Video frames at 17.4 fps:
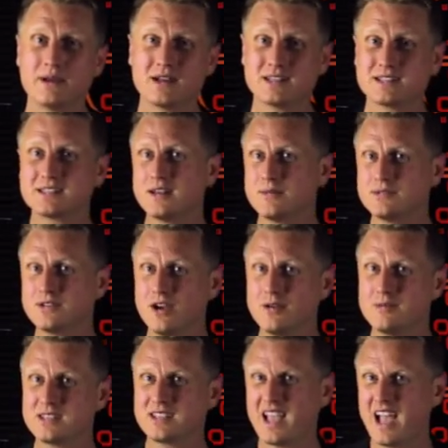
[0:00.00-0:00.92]
because
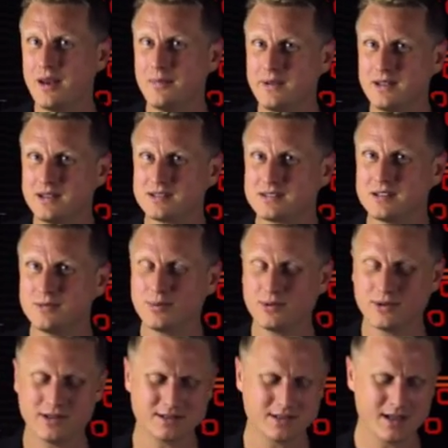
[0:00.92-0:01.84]
sometimes it can be as
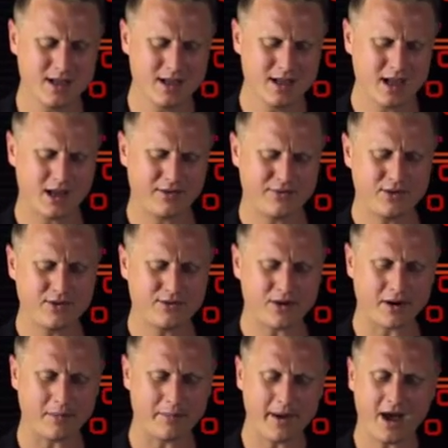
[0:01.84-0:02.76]
simple as if
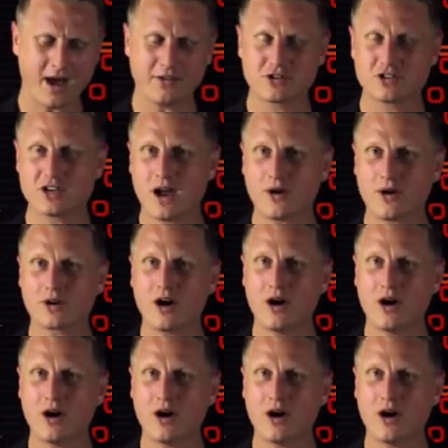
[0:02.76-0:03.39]
you've got a bath shower